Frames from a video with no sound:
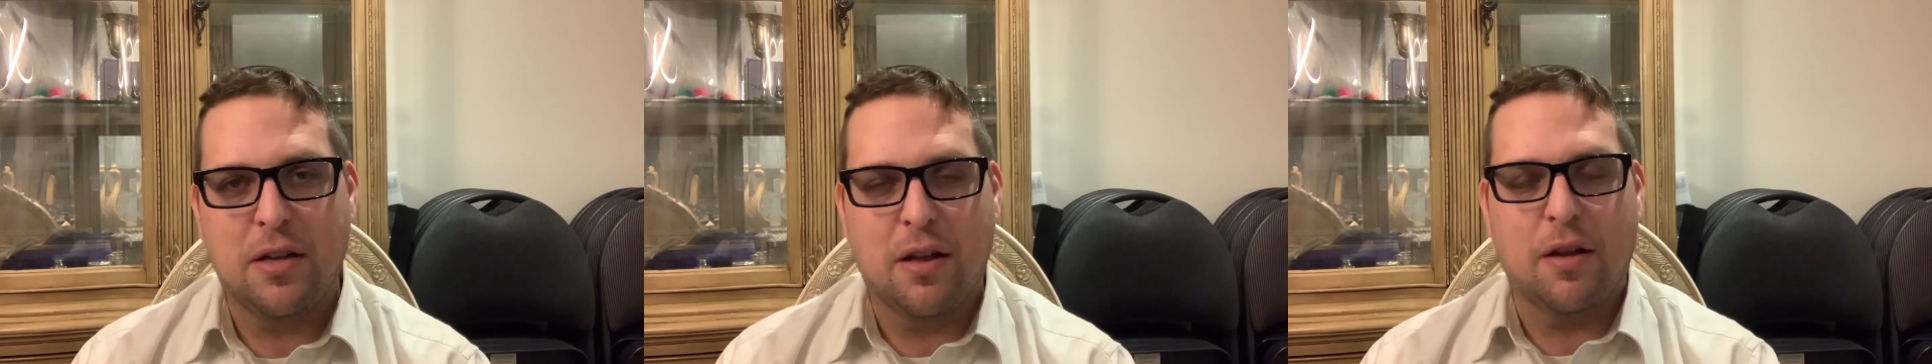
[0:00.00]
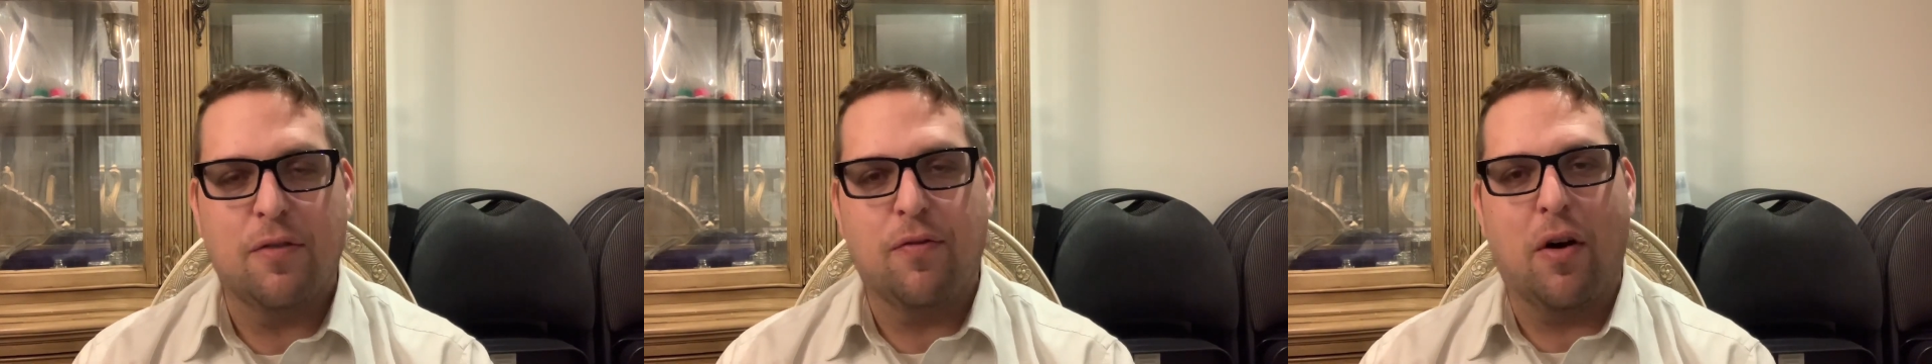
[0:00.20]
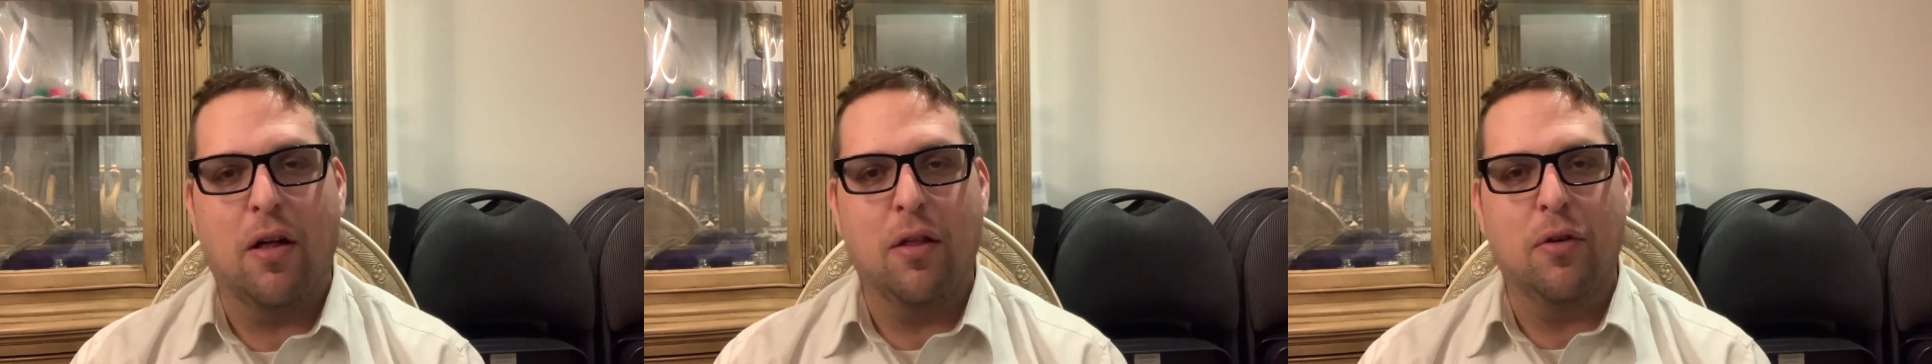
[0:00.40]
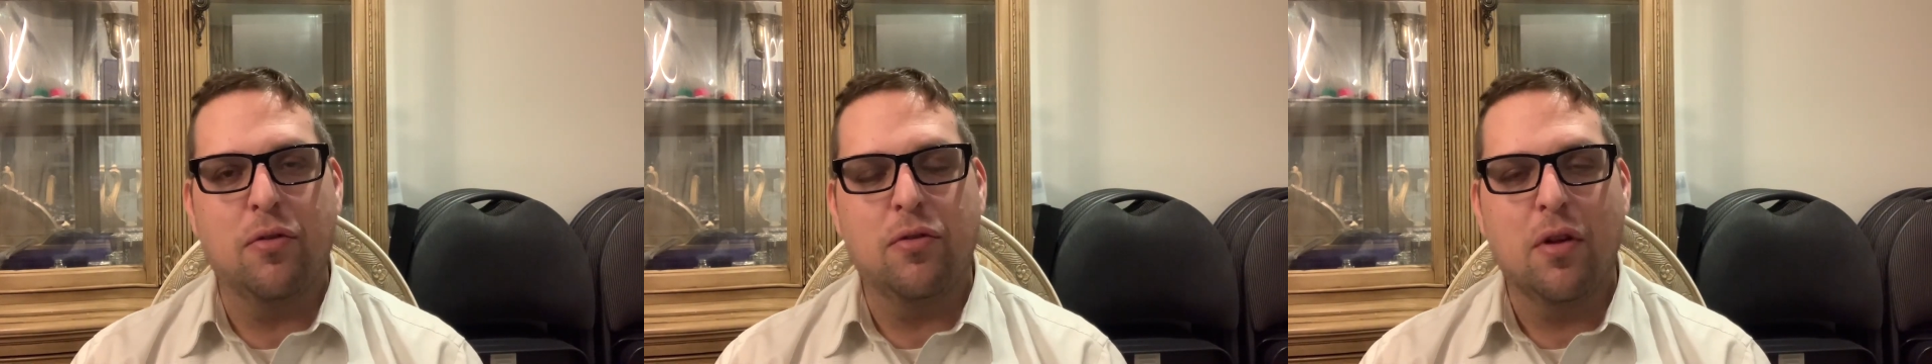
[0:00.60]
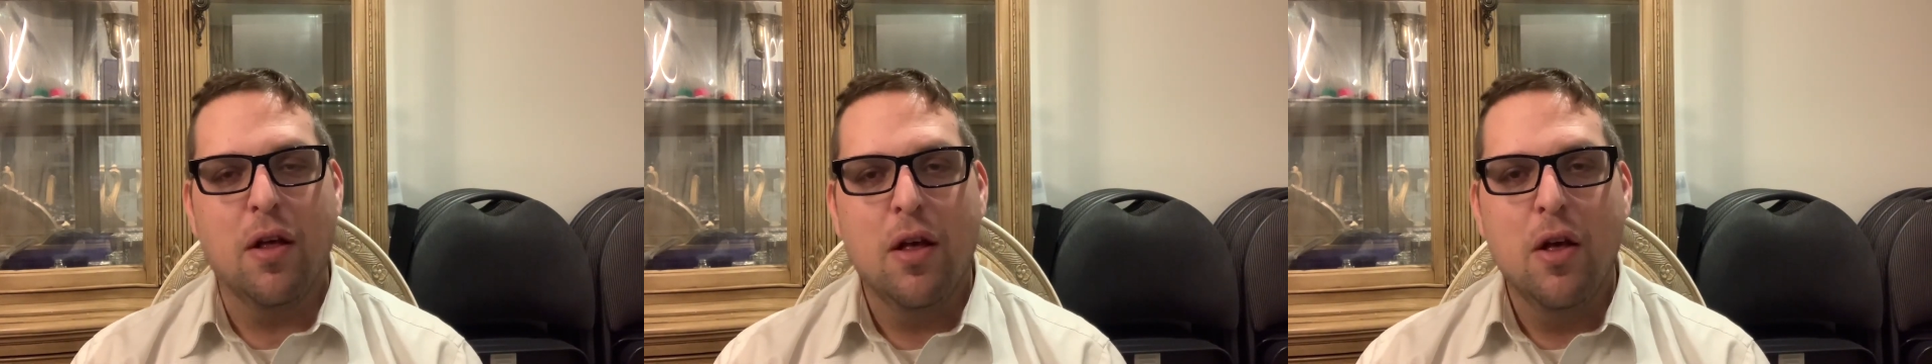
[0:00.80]
is as
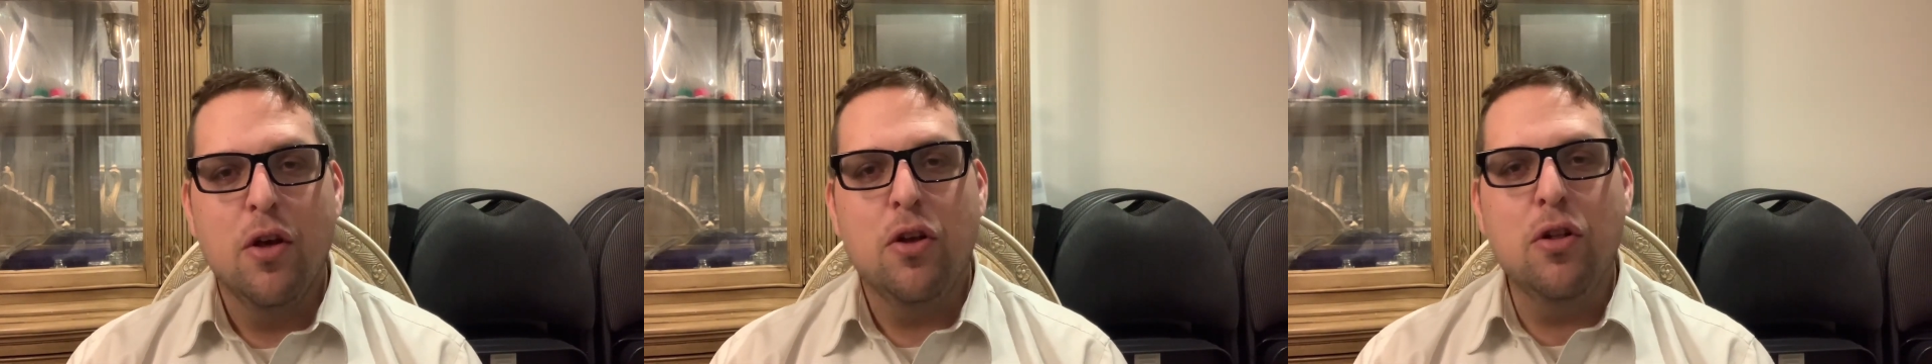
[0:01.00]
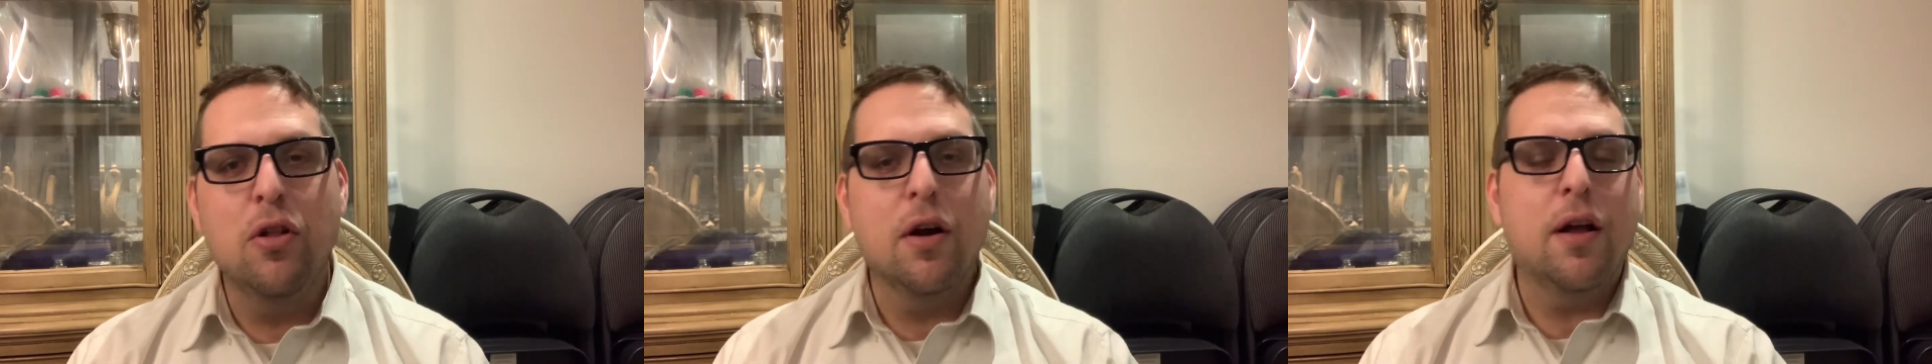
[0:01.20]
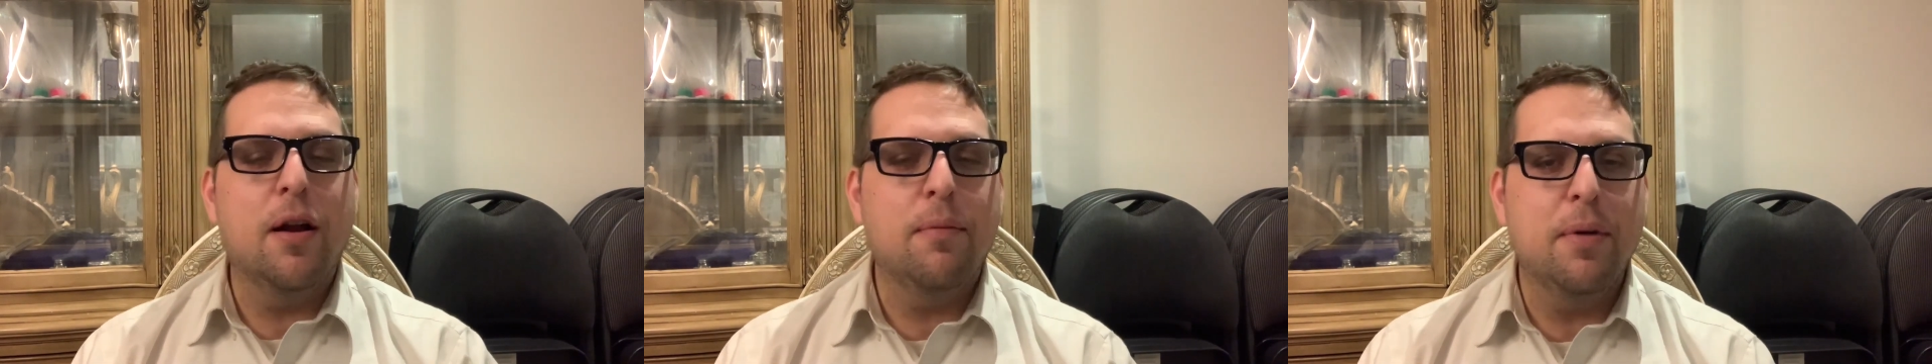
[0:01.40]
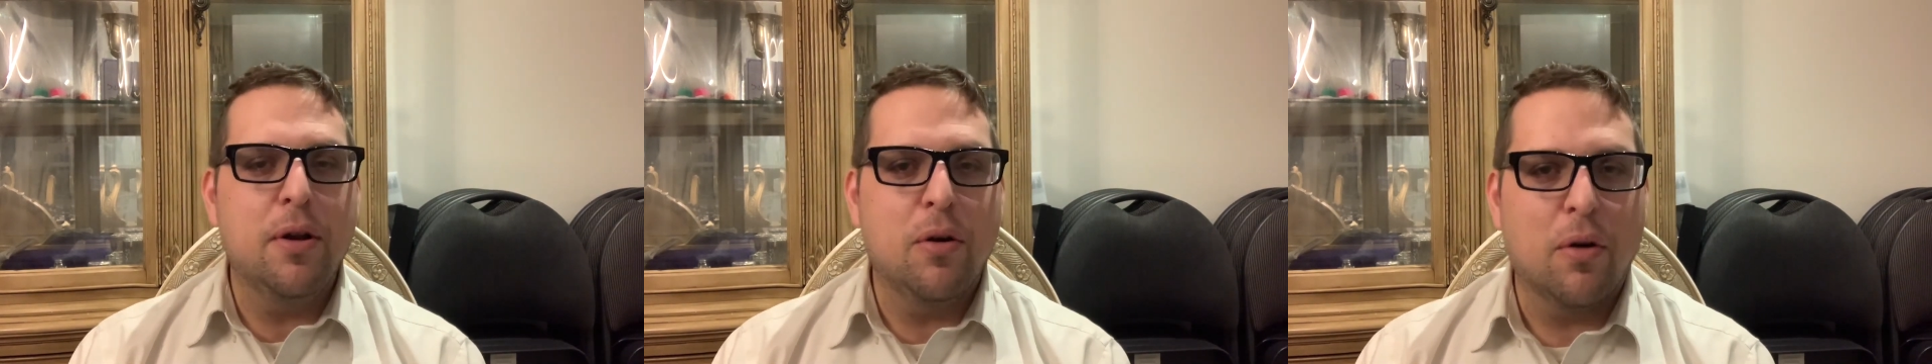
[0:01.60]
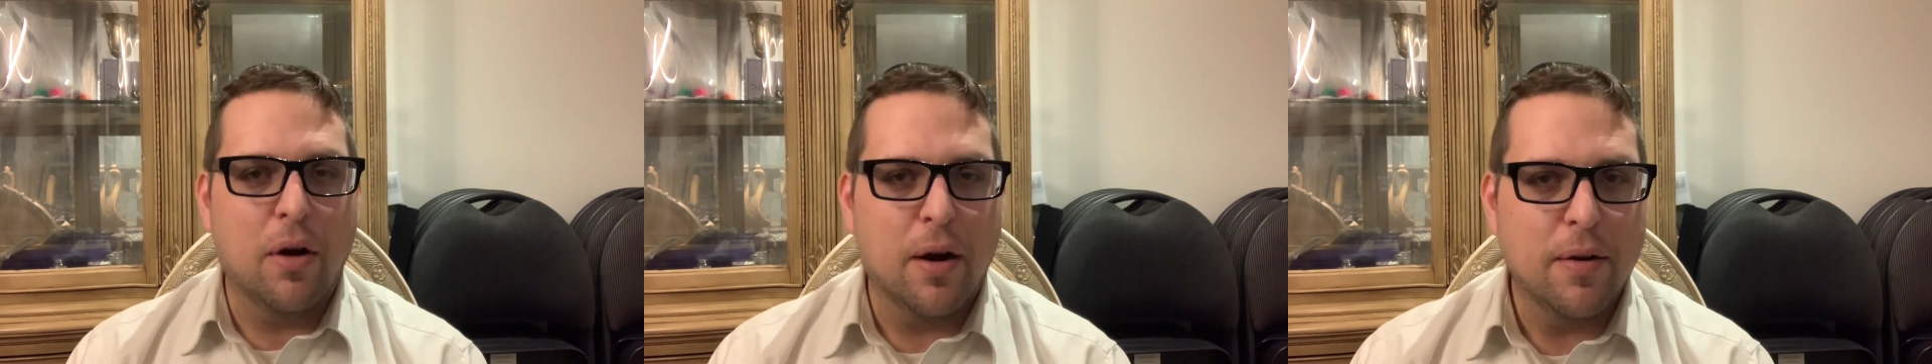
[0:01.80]
follows. You look at a
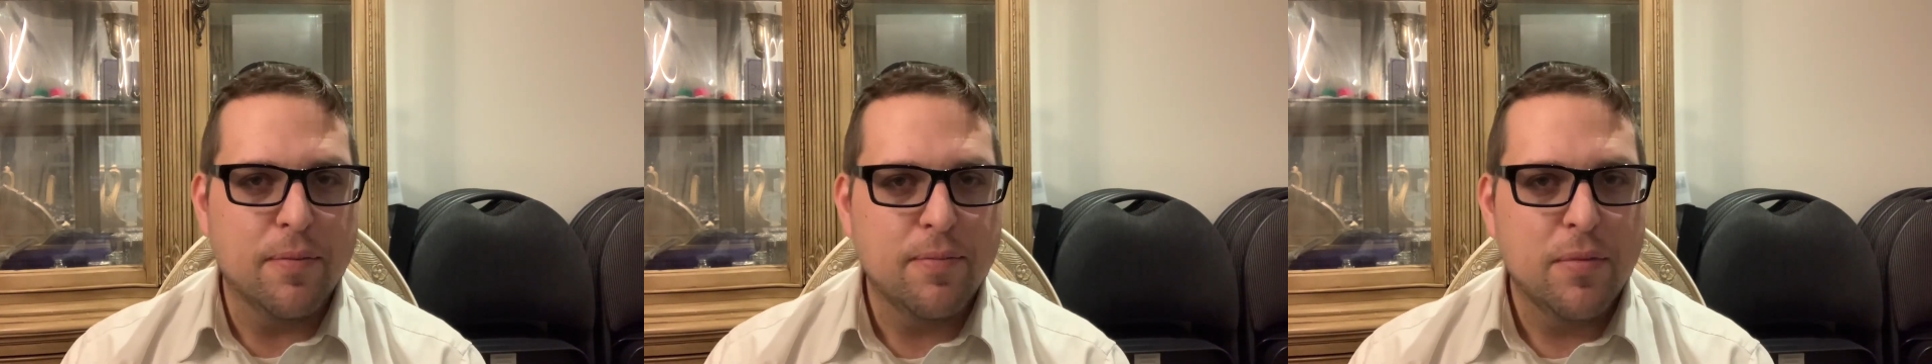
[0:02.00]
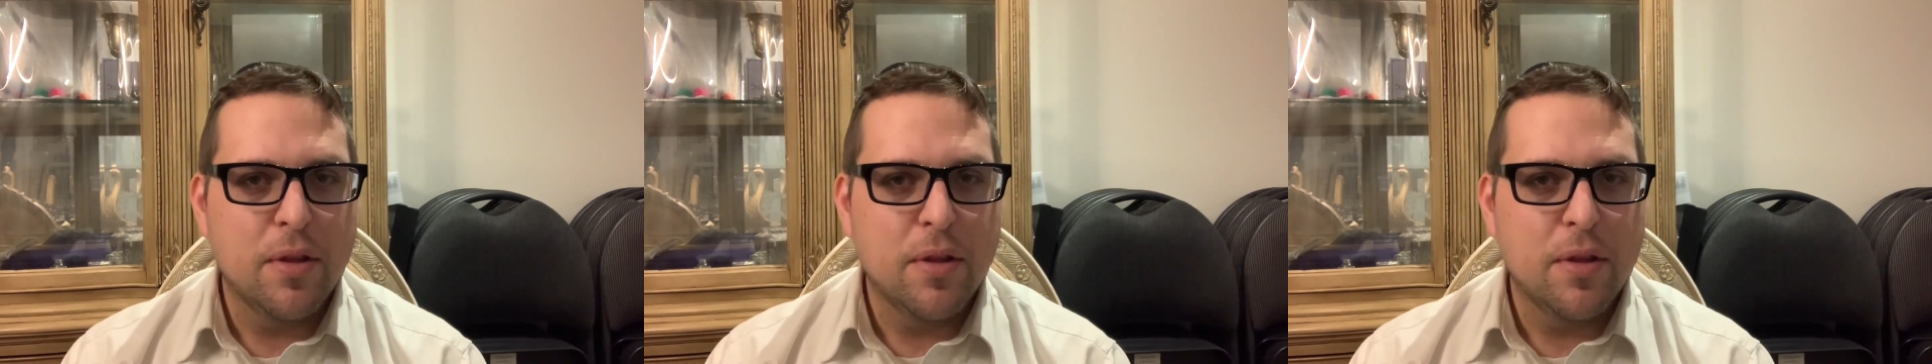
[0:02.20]
menorah.